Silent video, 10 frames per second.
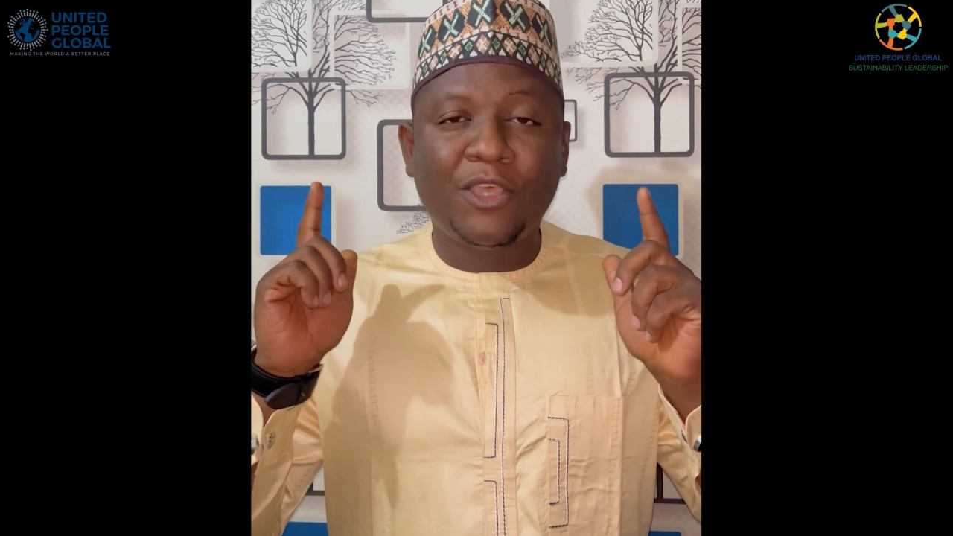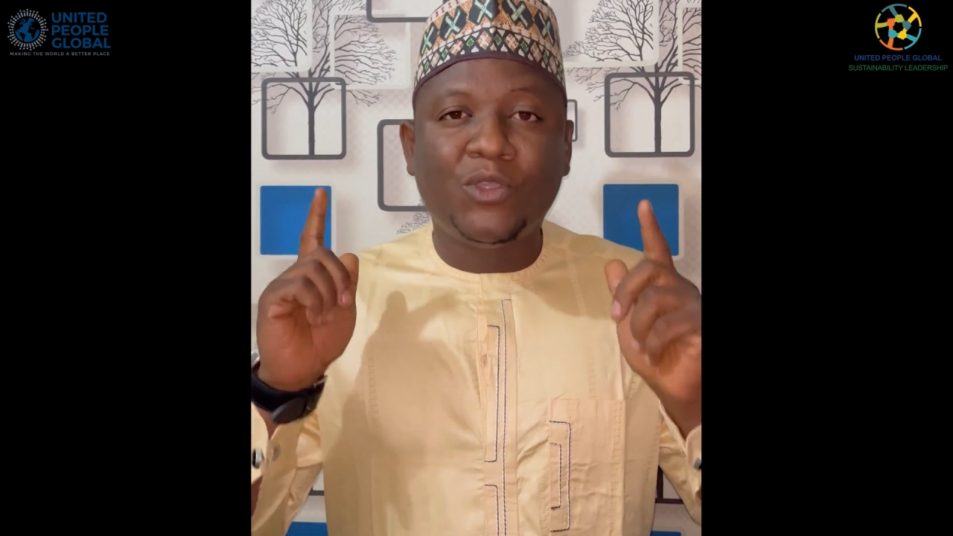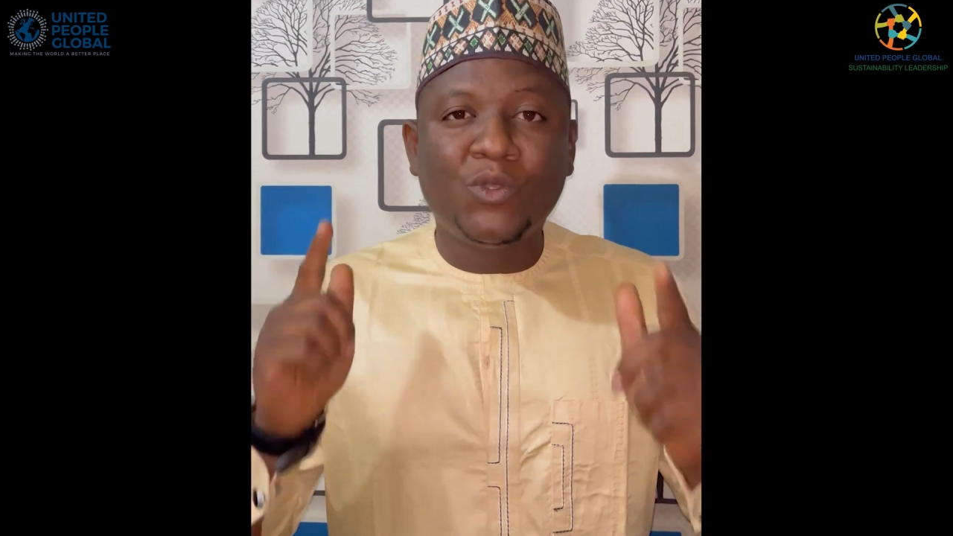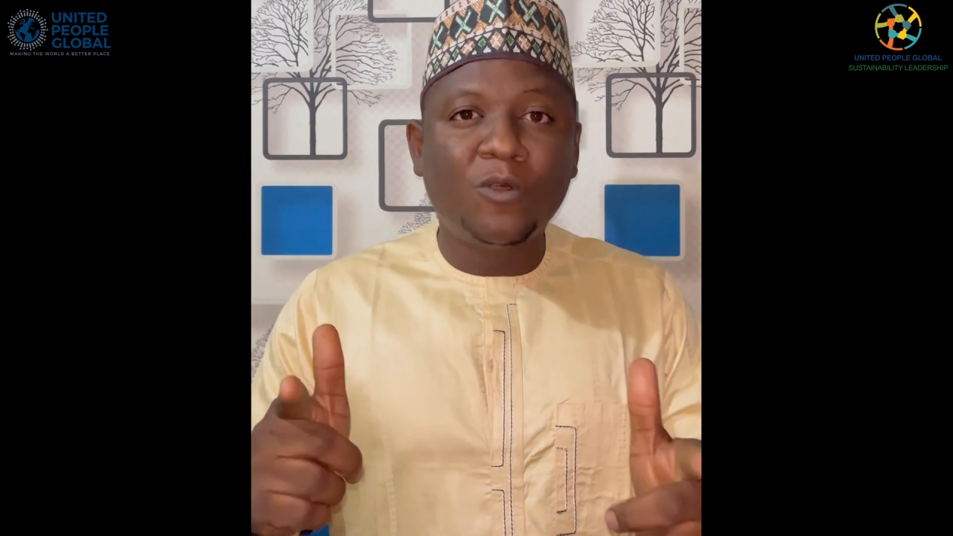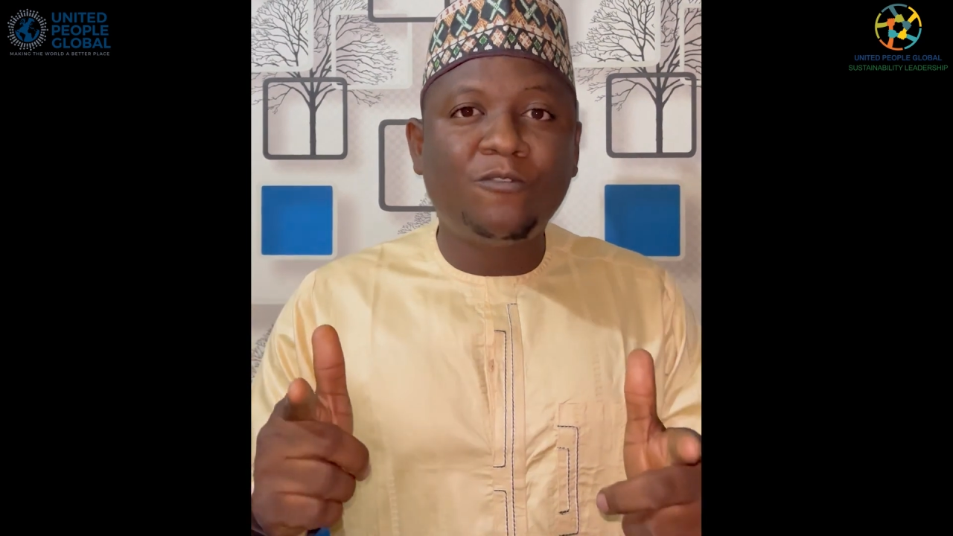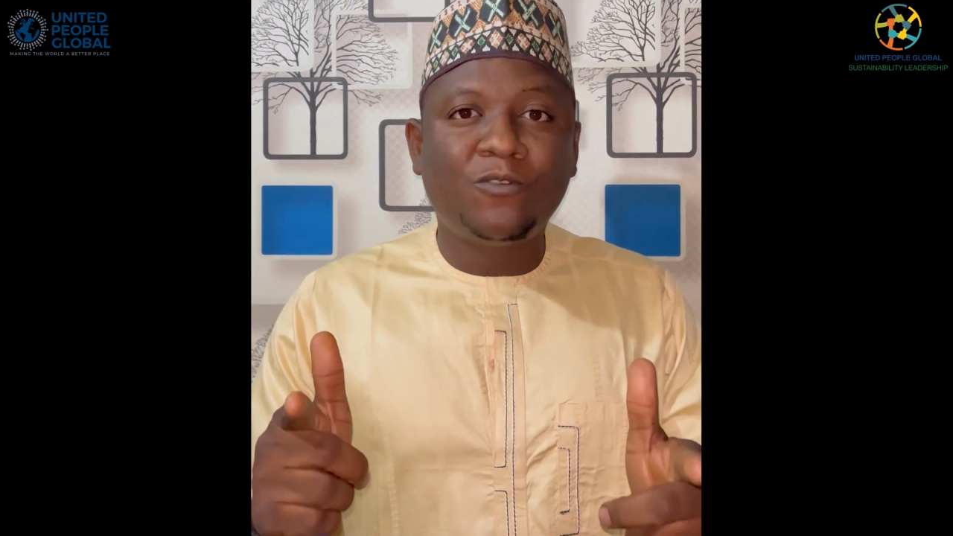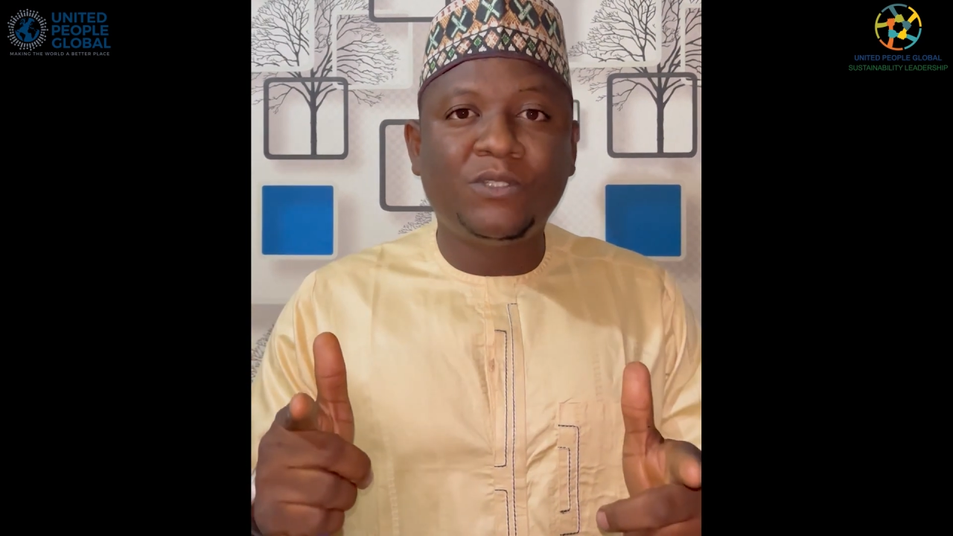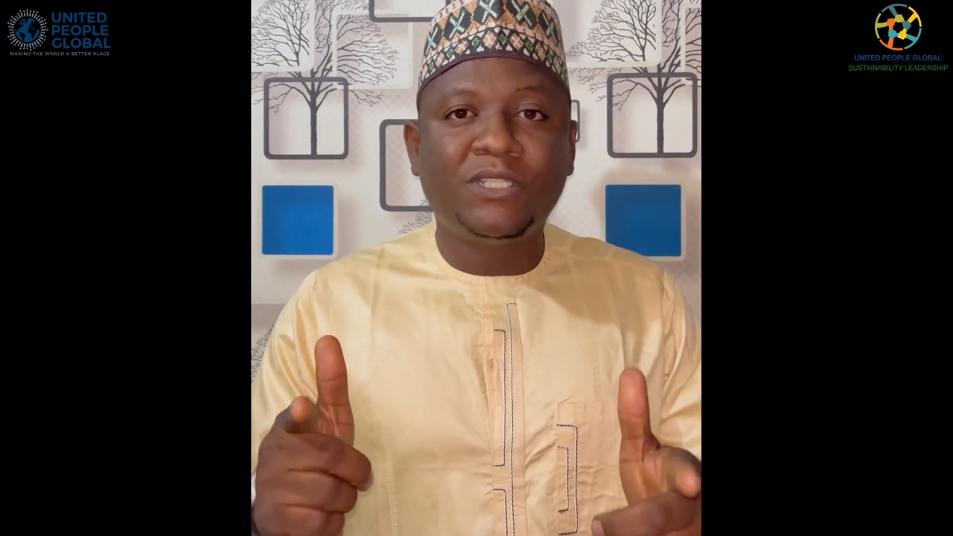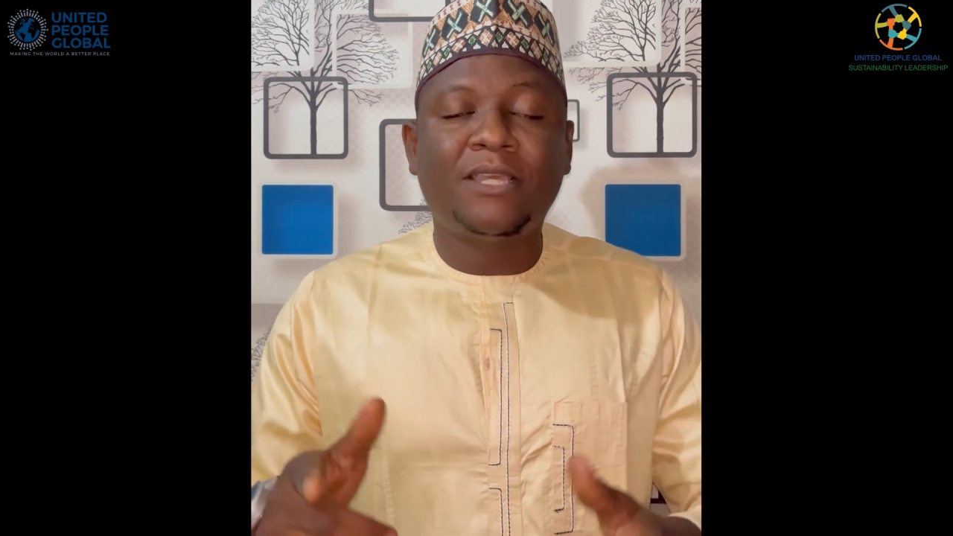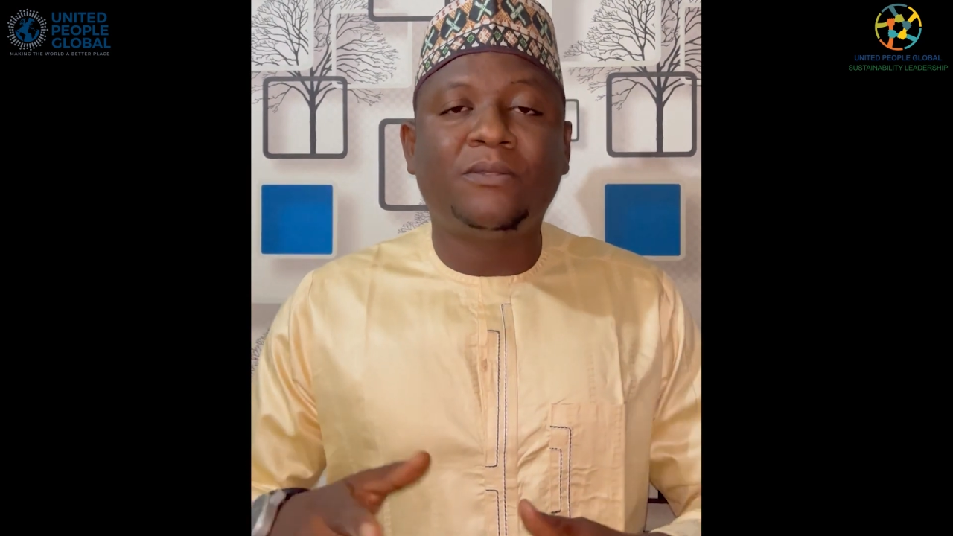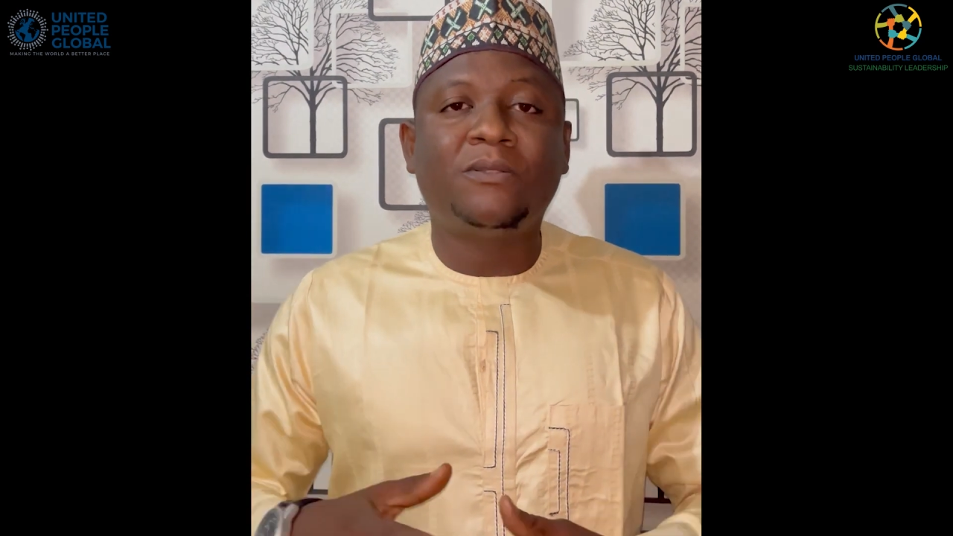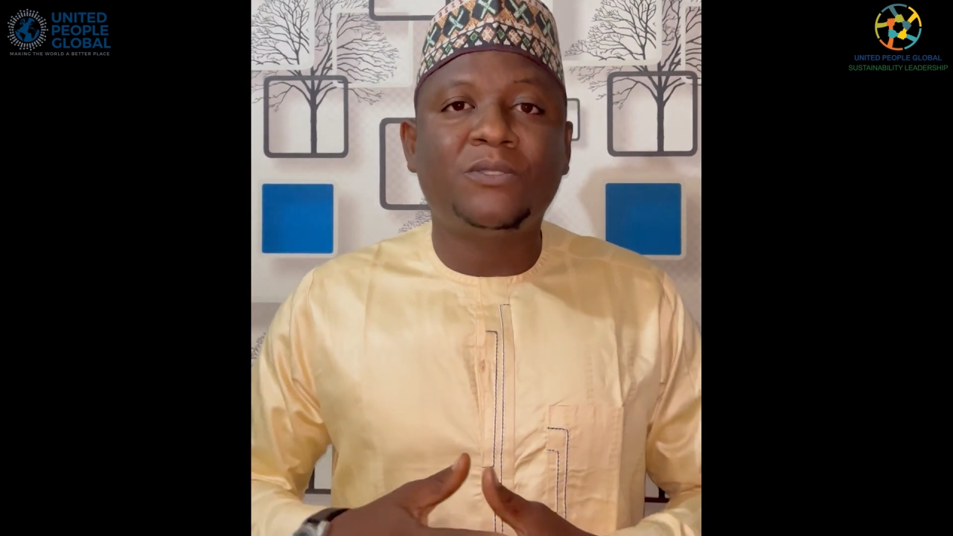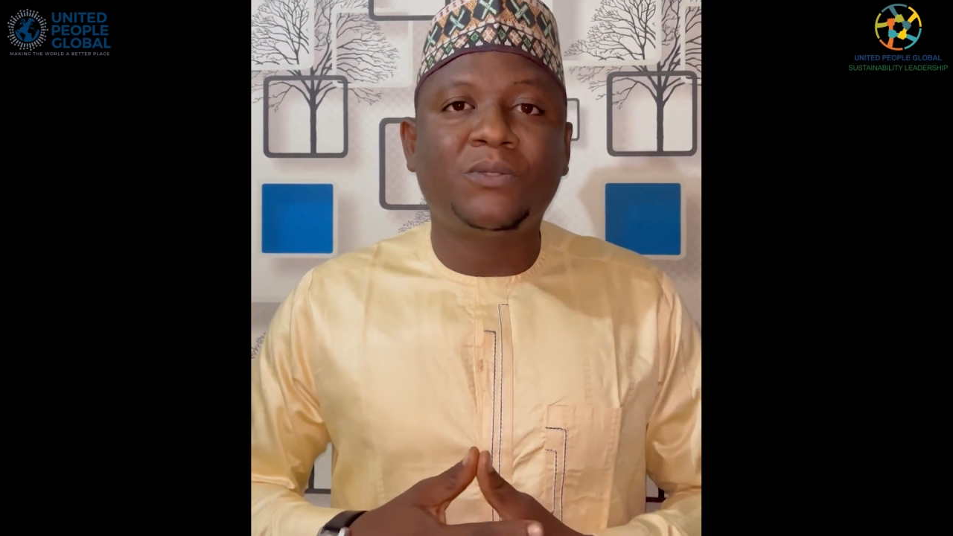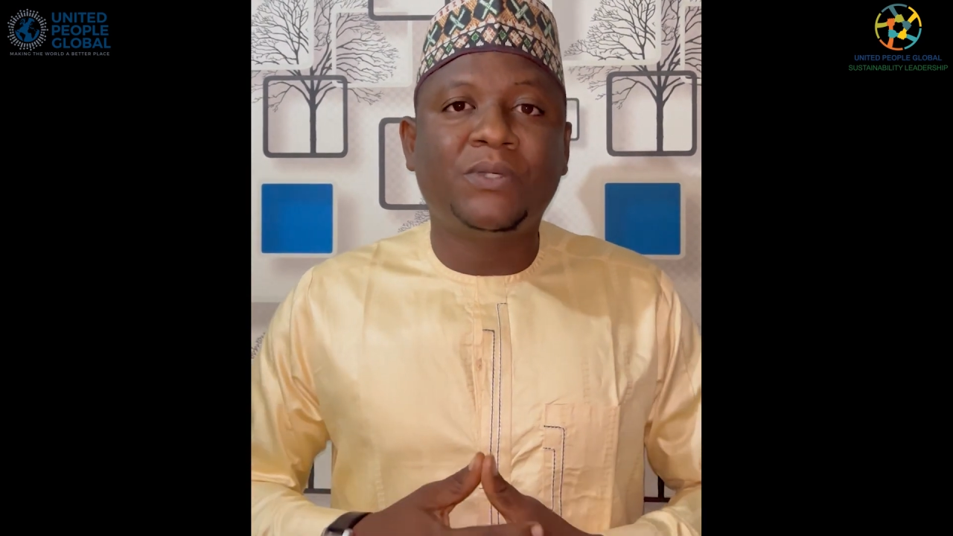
Your vote can also